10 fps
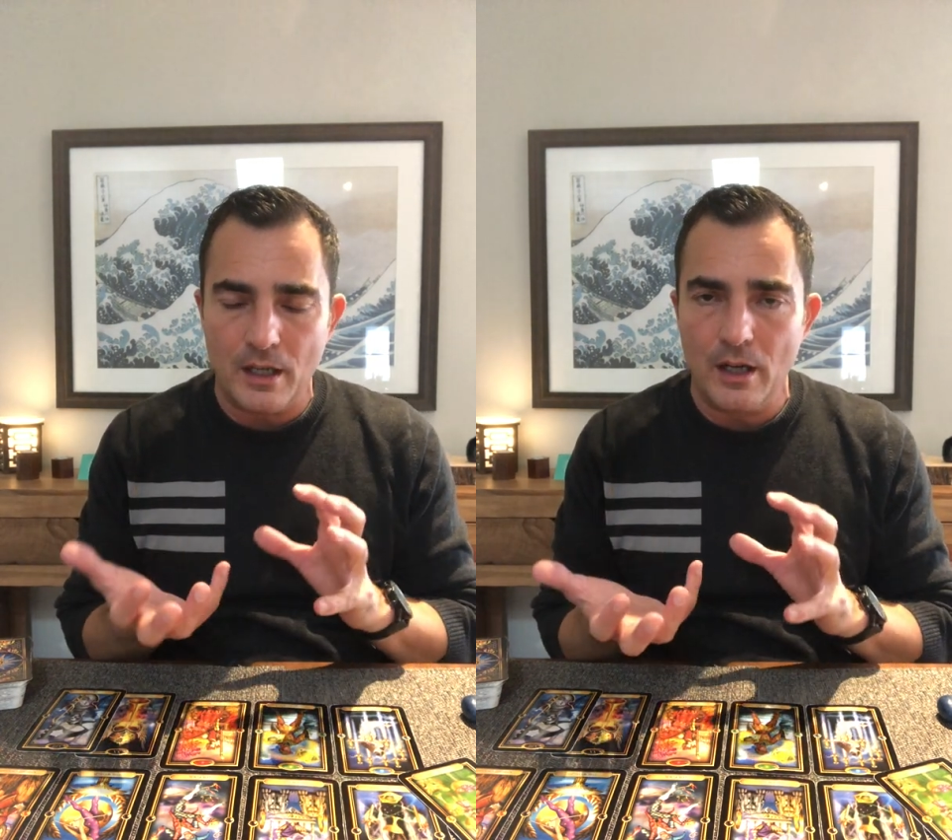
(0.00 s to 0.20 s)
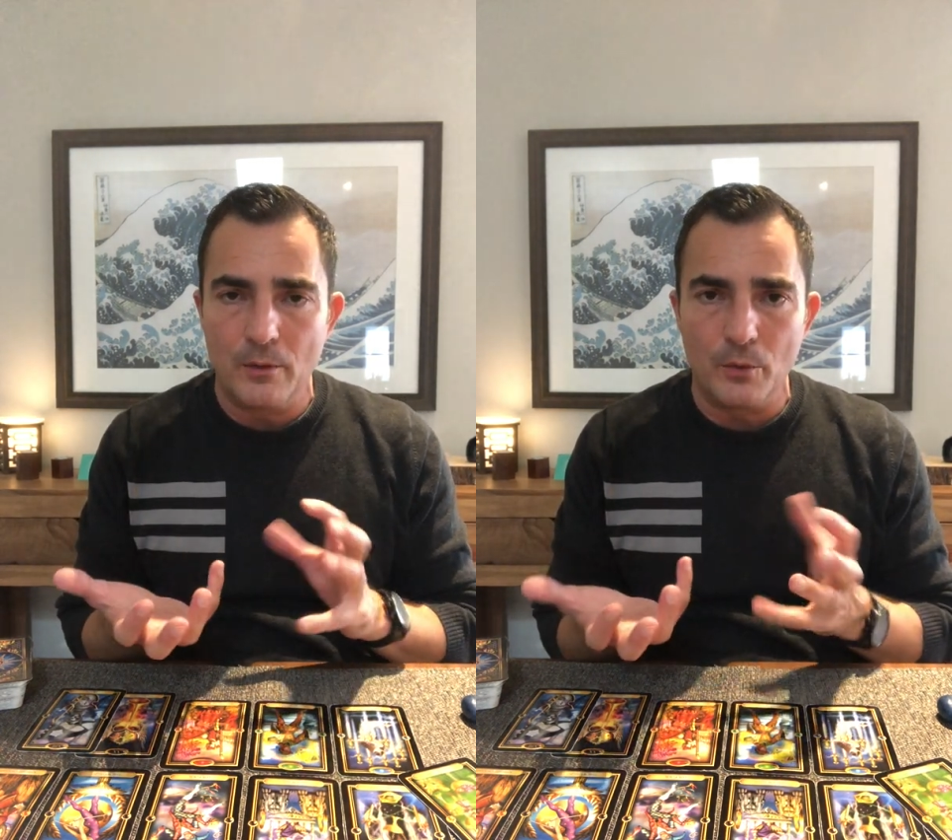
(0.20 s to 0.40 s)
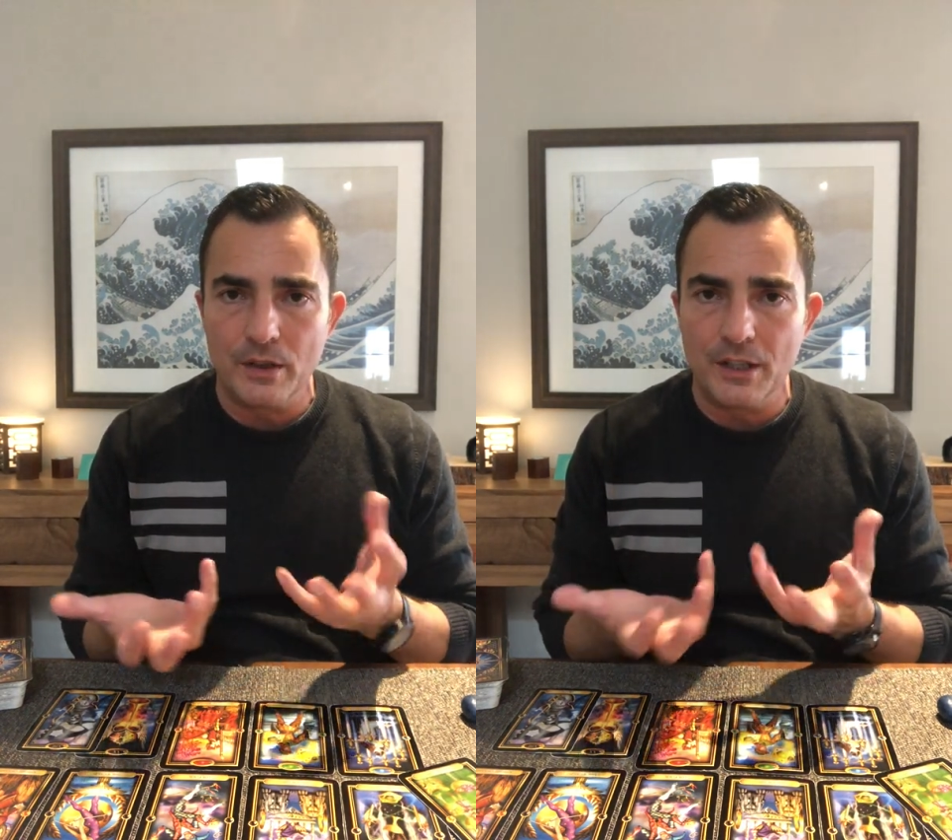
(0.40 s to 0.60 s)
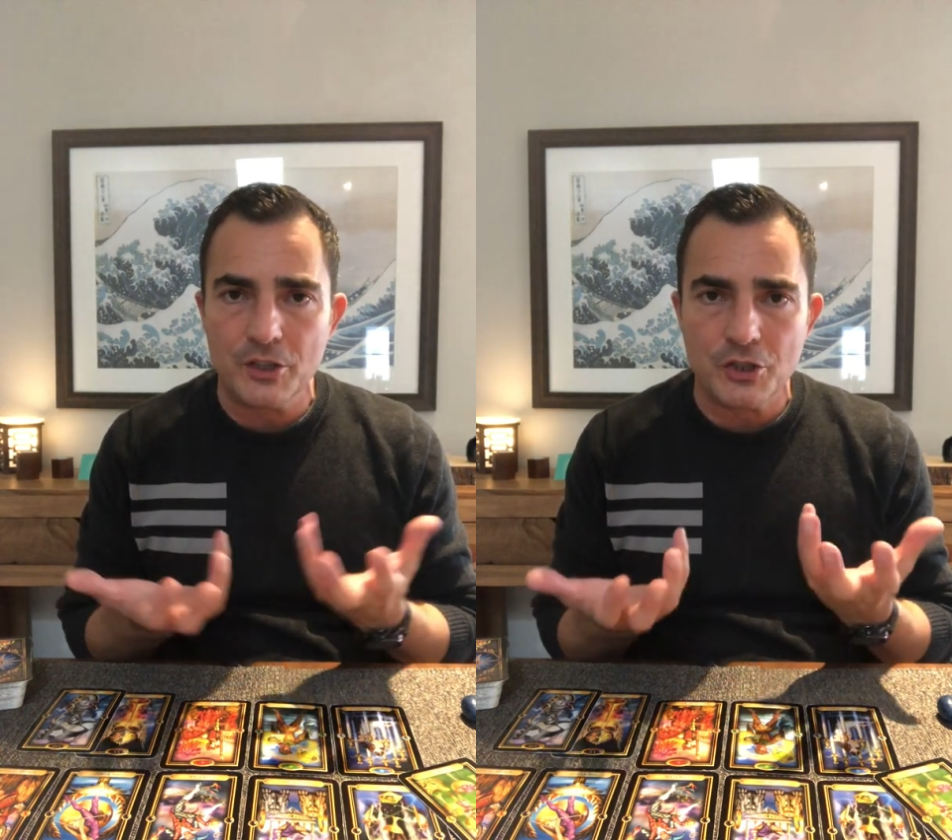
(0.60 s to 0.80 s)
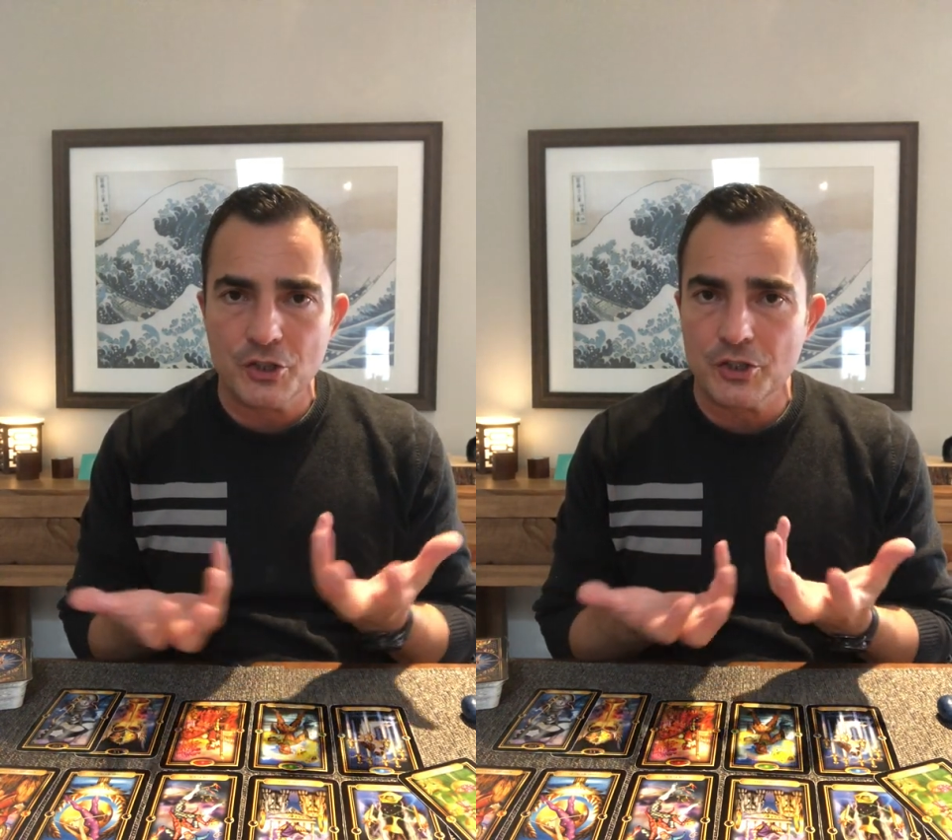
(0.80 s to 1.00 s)
a
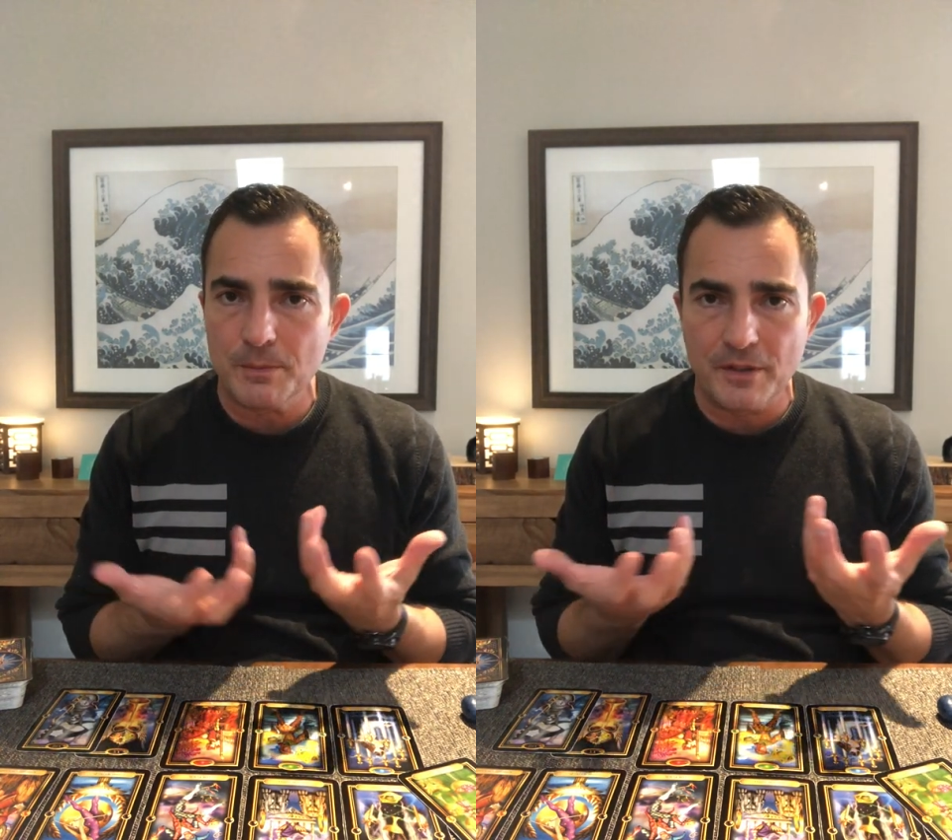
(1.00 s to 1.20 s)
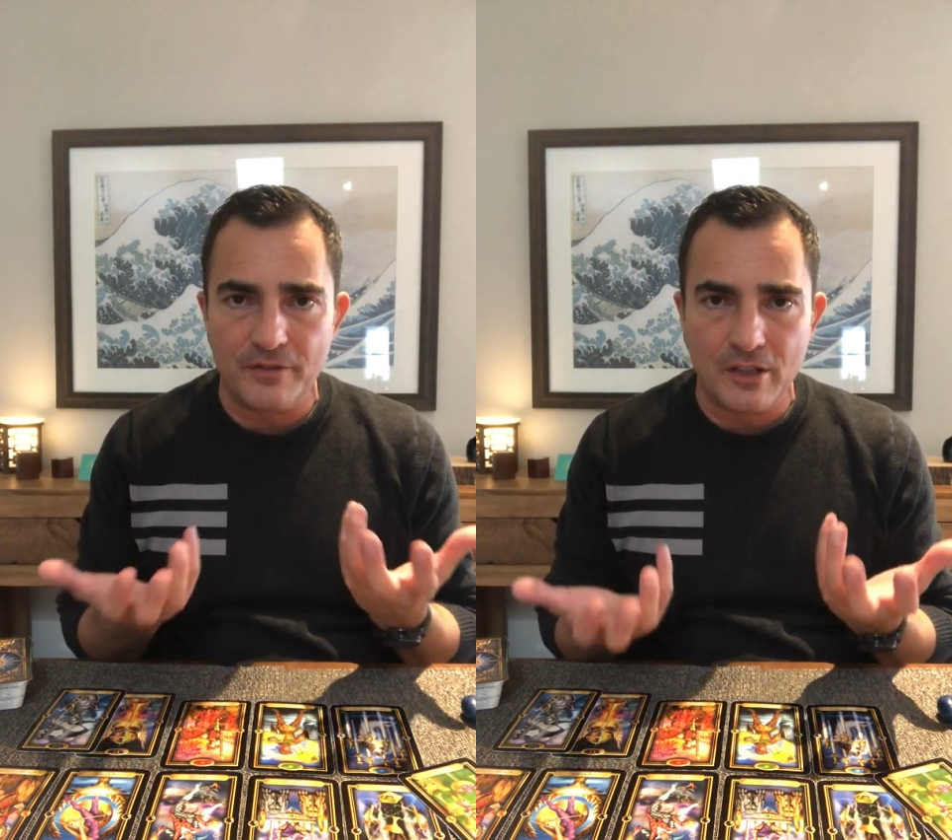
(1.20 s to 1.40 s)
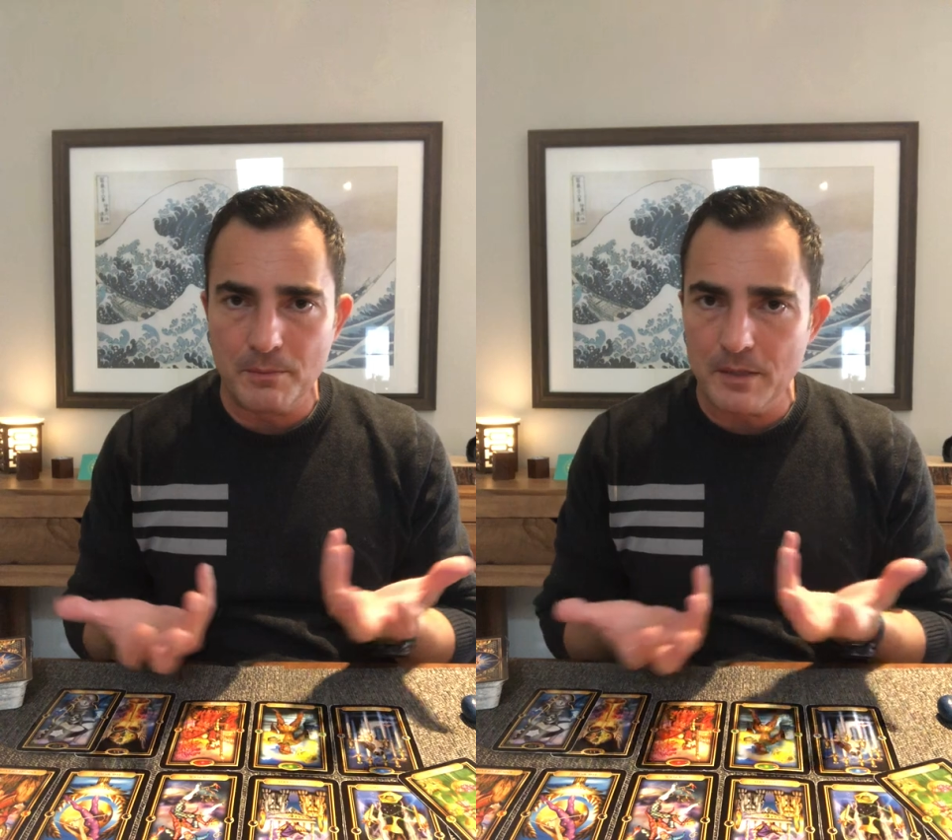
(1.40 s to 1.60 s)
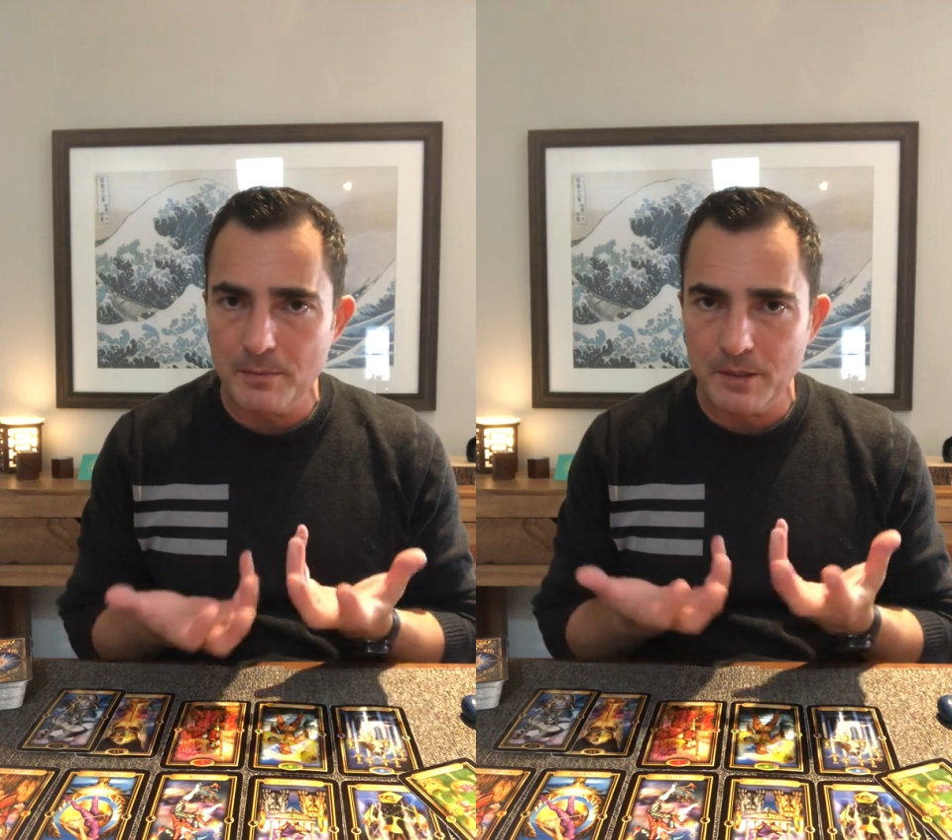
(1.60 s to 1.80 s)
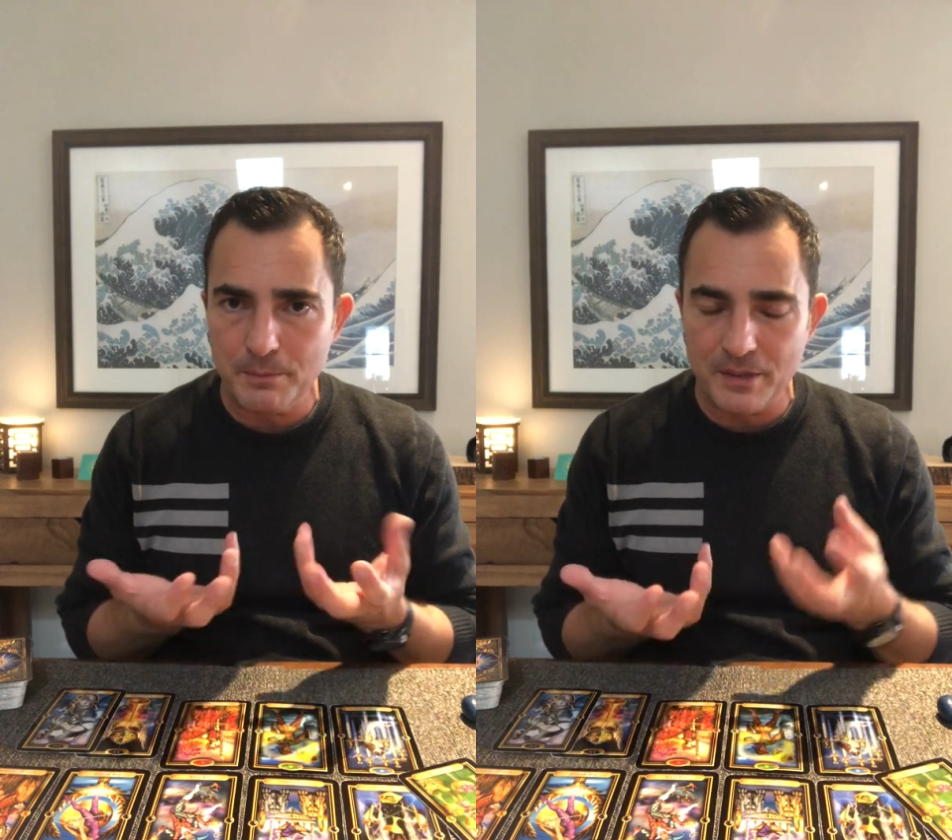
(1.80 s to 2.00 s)
relationship of commitment,